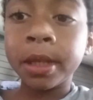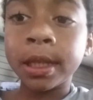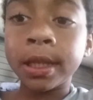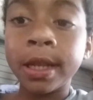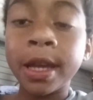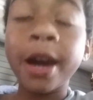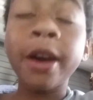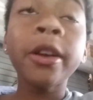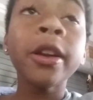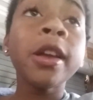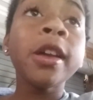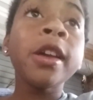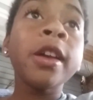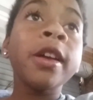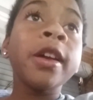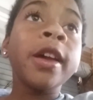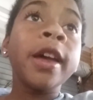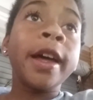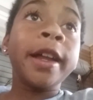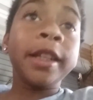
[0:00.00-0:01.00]
miss out.
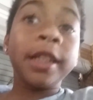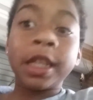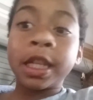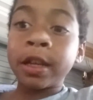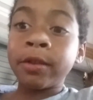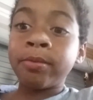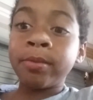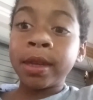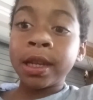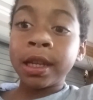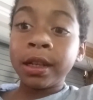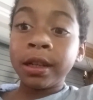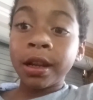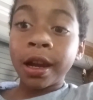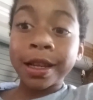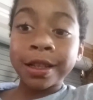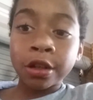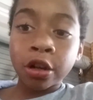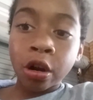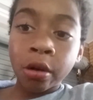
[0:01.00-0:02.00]
And give me a
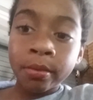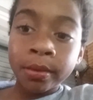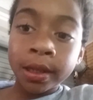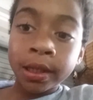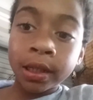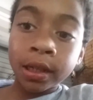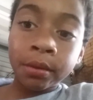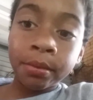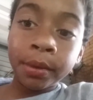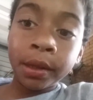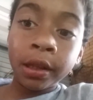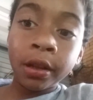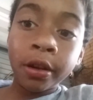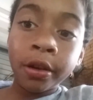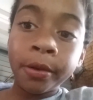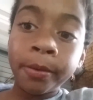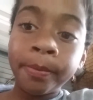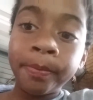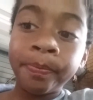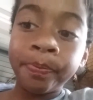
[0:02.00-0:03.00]
nice comment down
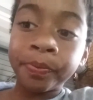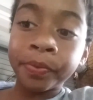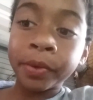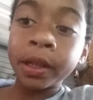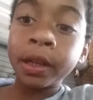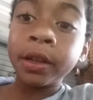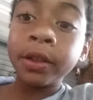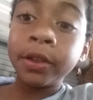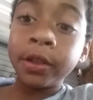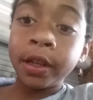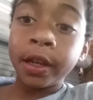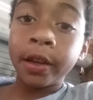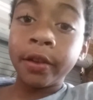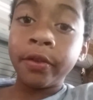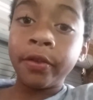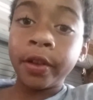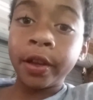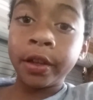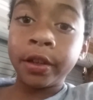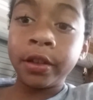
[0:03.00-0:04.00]
below. So yeah,
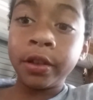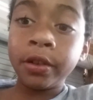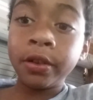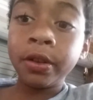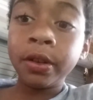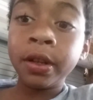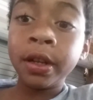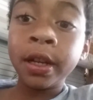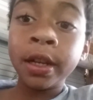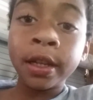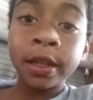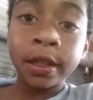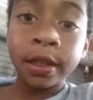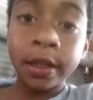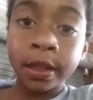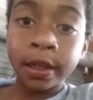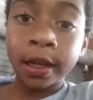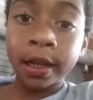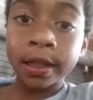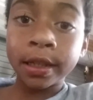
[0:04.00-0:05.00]
thank you.
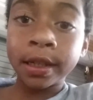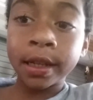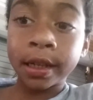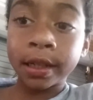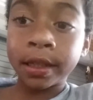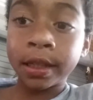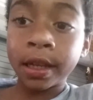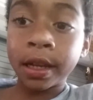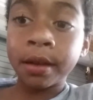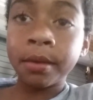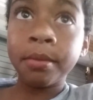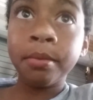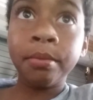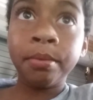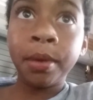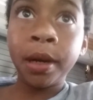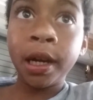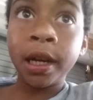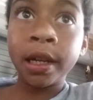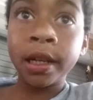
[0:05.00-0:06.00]
See you guys next time.
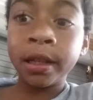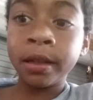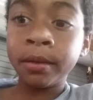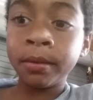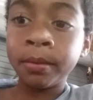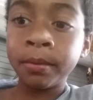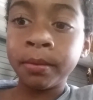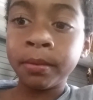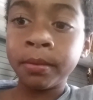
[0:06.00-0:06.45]
Bye.